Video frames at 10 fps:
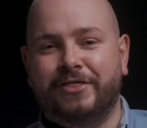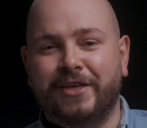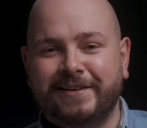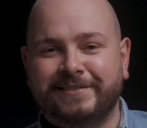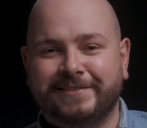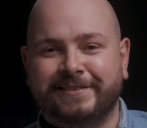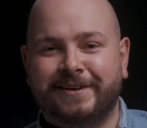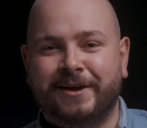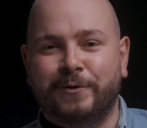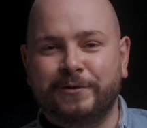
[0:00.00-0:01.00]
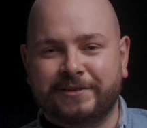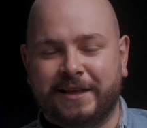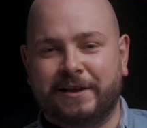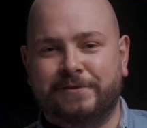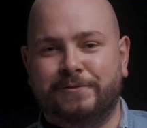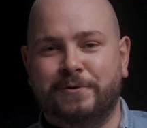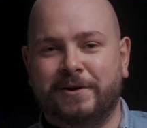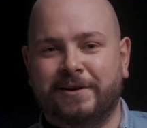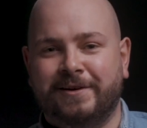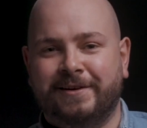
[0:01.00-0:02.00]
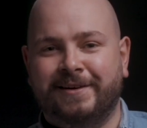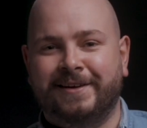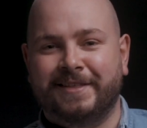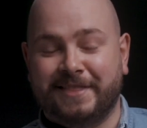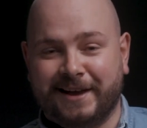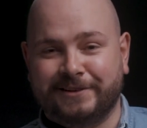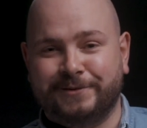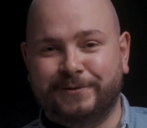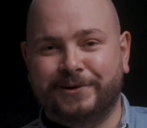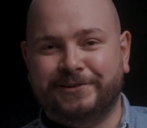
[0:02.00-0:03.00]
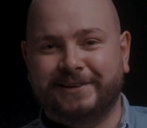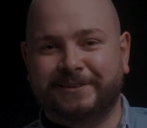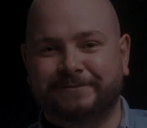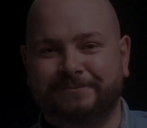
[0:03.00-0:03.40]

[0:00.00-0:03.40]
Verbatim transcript: This was thinkfour. Thanks for watching.